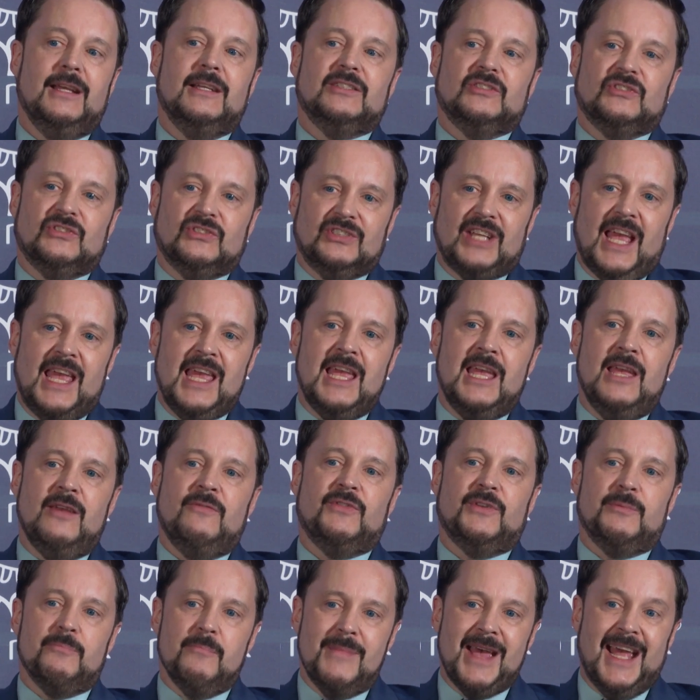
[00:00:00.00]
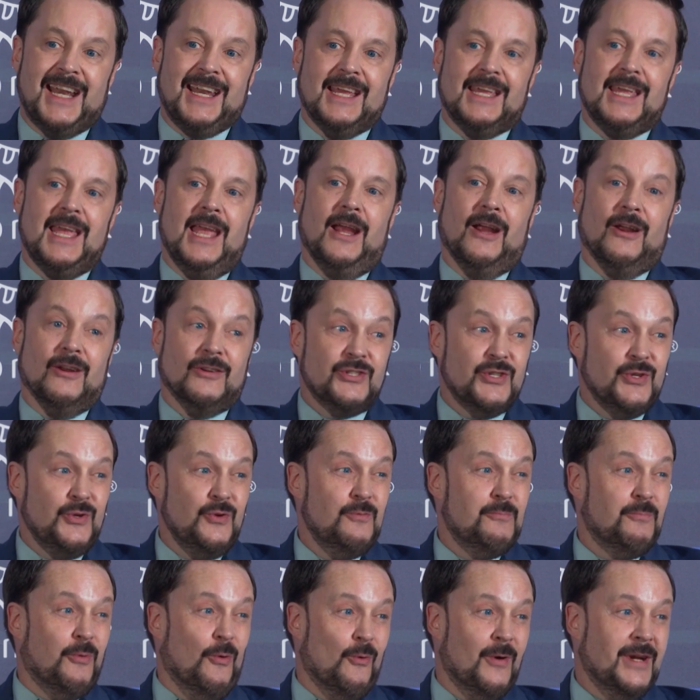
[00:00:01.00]
saved Medicare
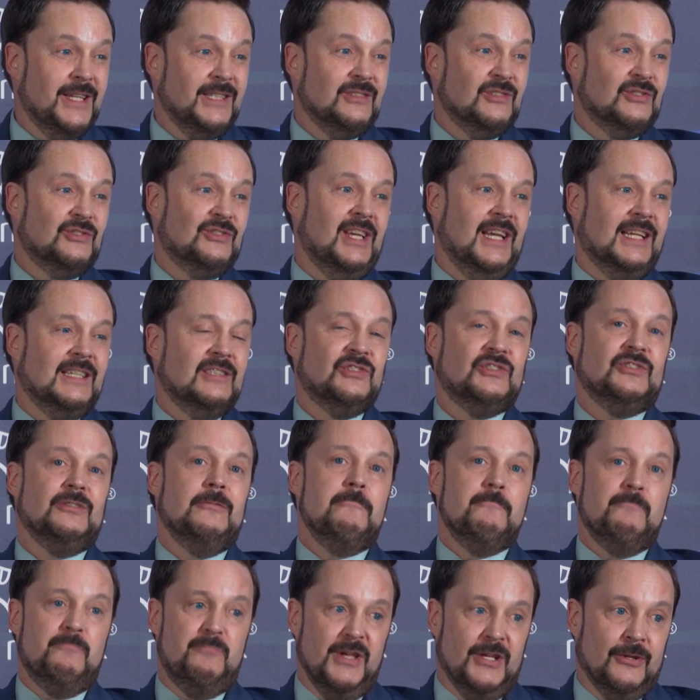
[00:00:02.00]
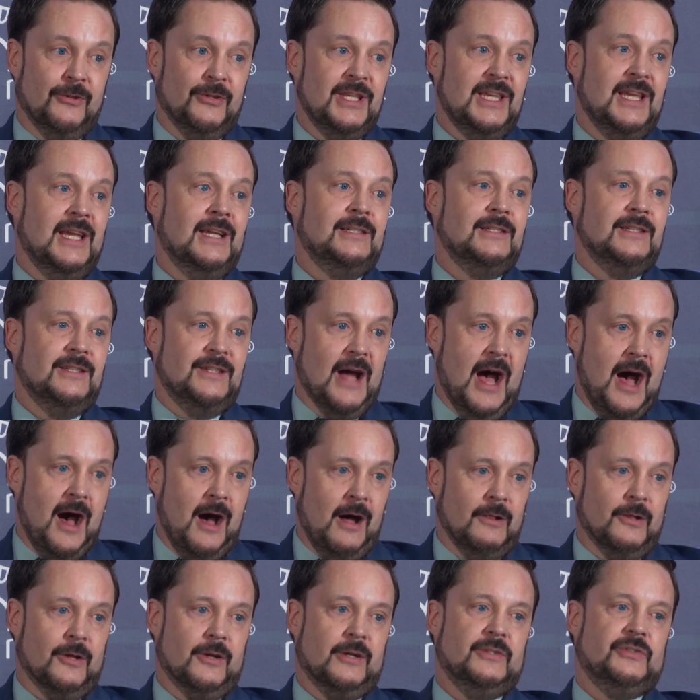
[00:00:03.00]
$2.6 billion
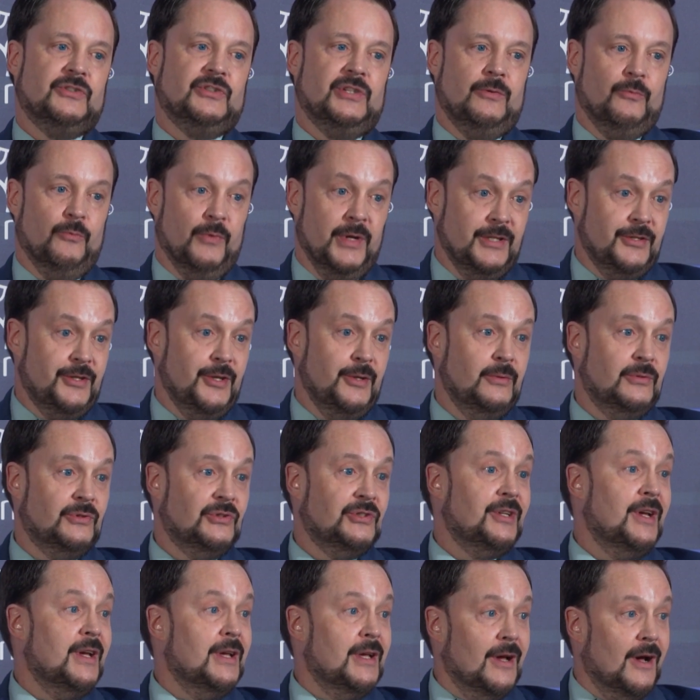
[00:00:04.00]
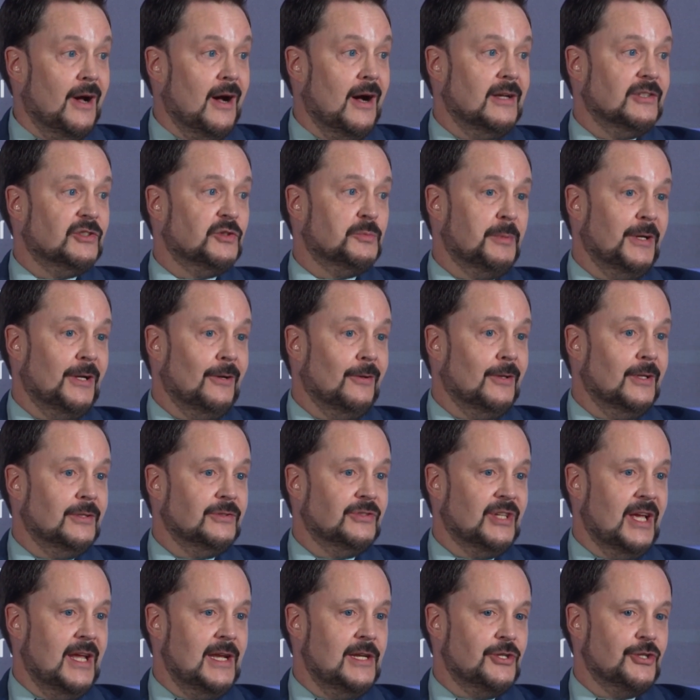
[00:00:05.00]
in reduced
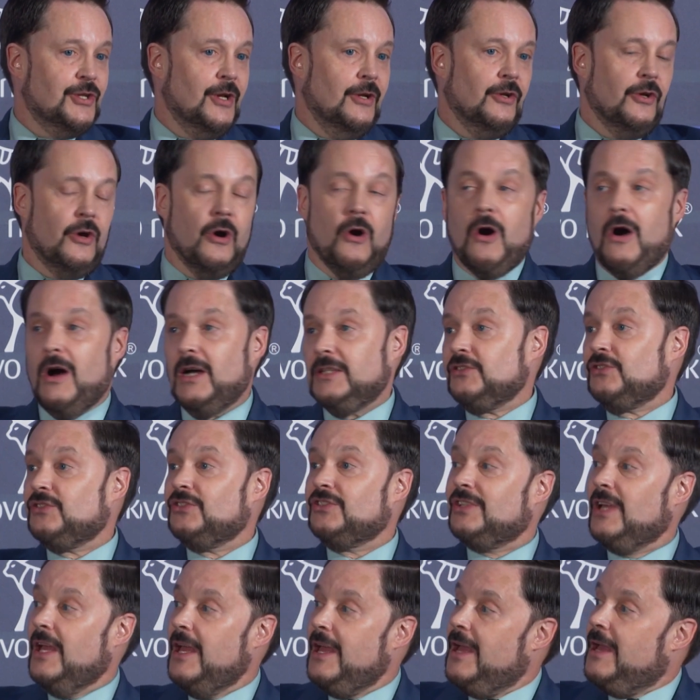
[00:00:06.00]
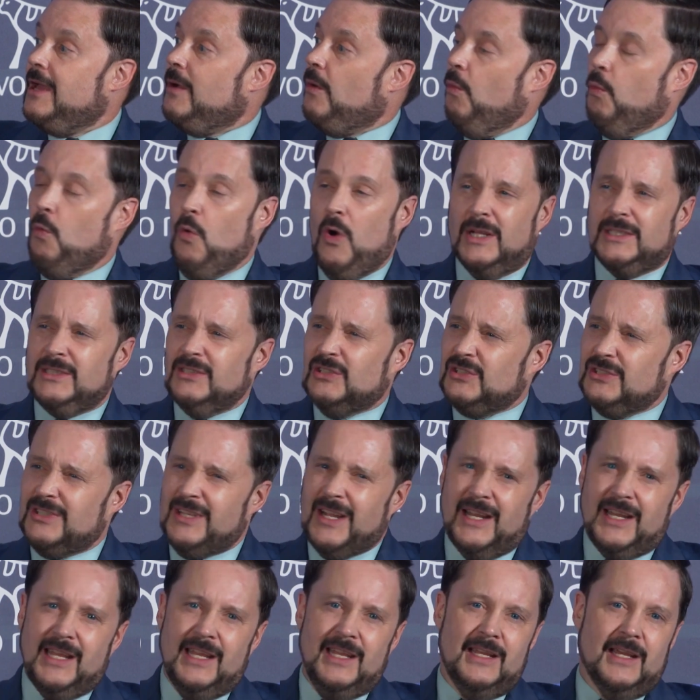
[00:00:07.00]
hospitalization costs. One
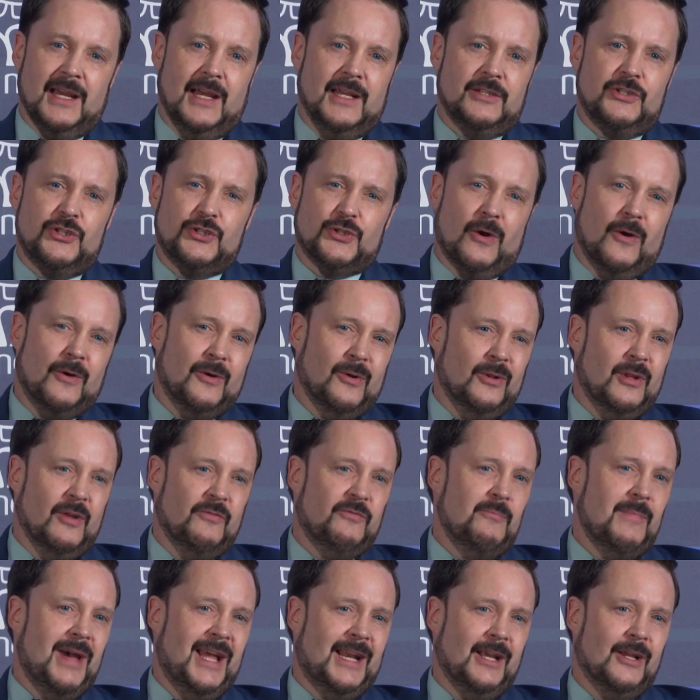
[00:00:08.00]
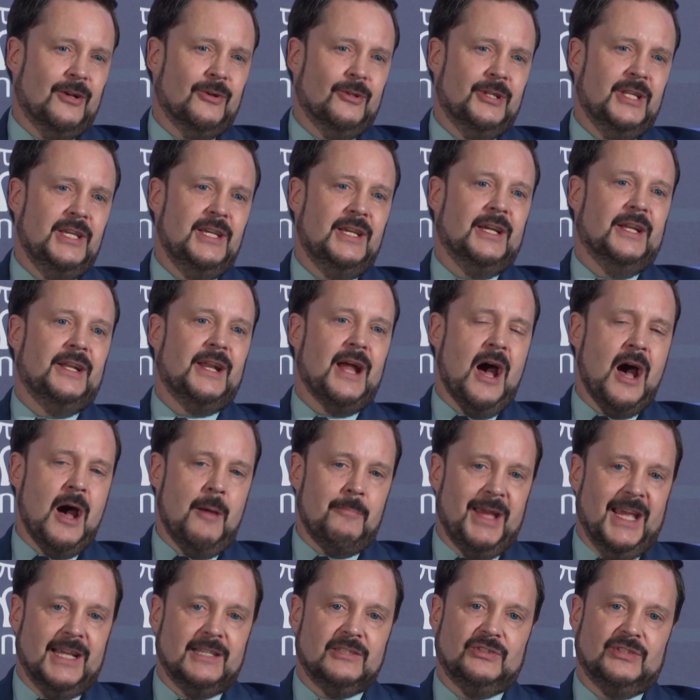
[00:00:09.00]
study, Journal of Medical
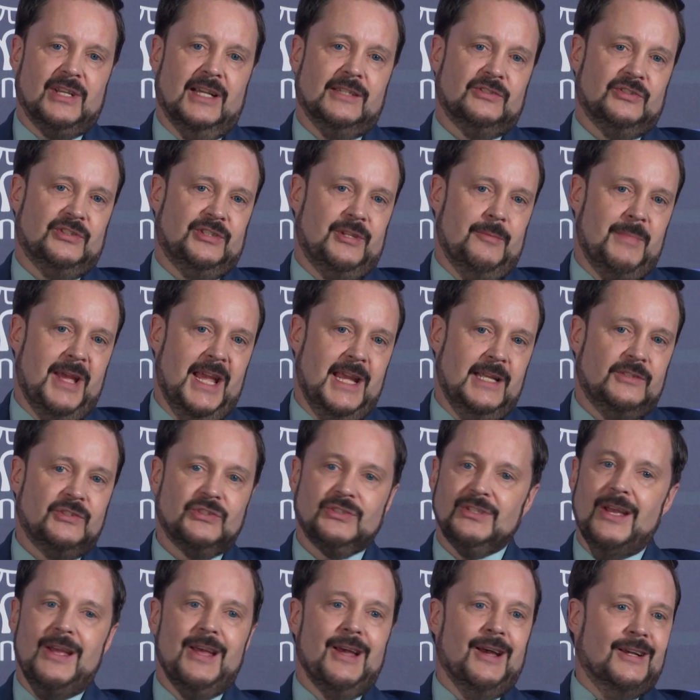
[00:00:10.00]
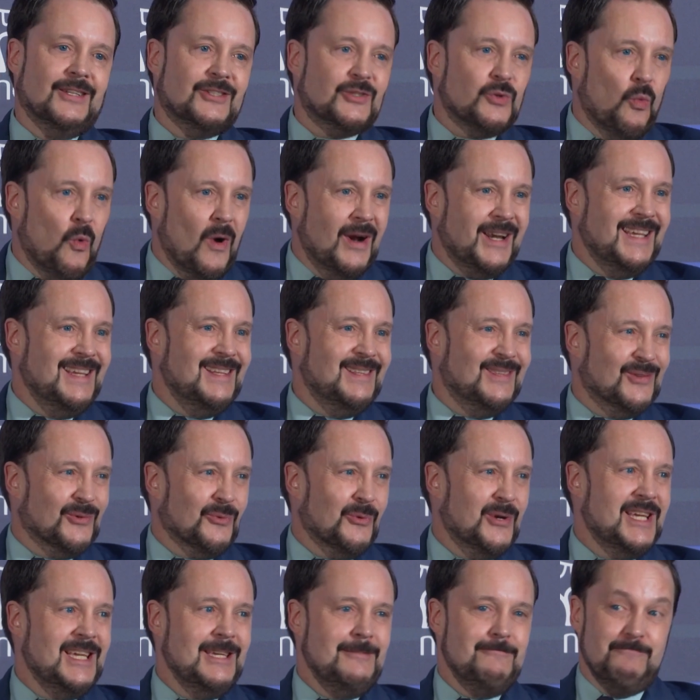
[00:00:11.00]
Economics, estimates a
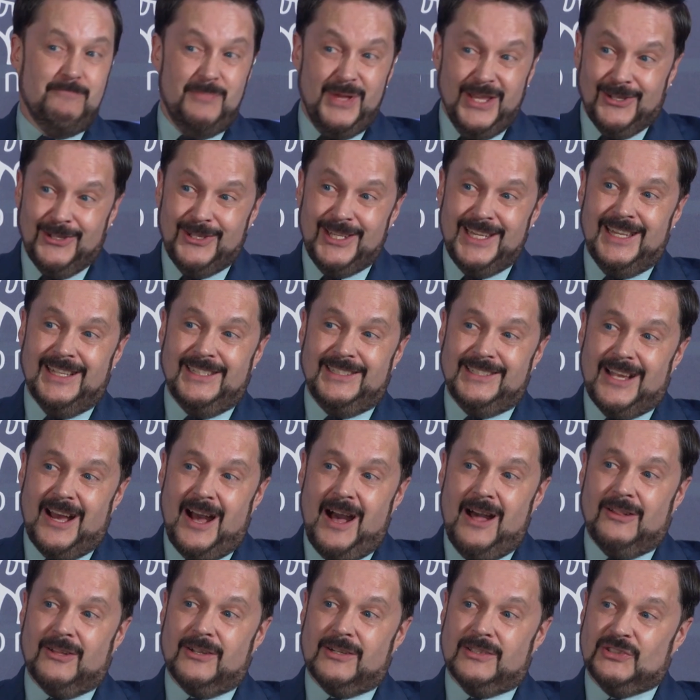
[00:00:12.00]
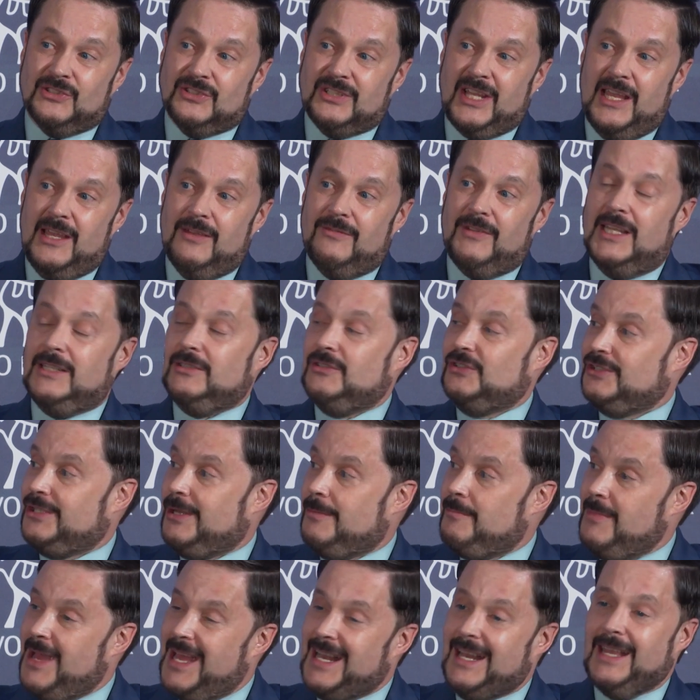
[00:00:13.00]
$23 billion savings to
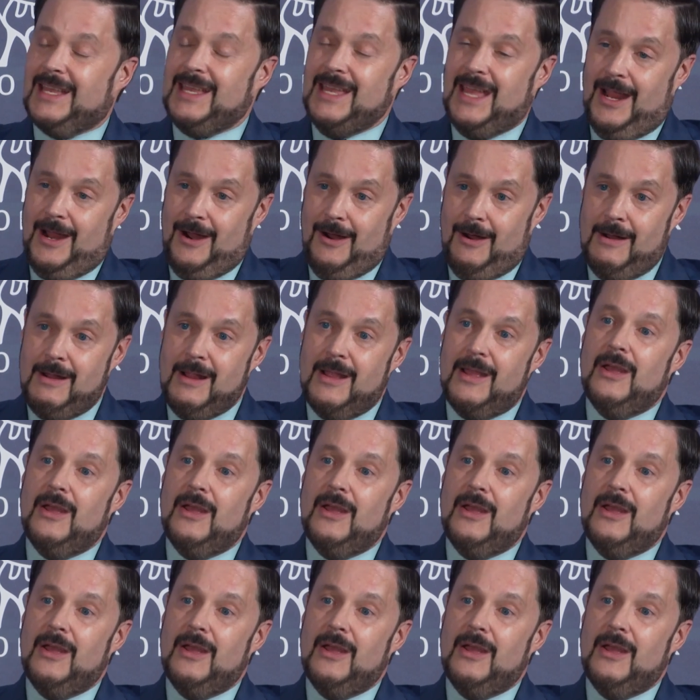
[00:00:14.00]
Medicare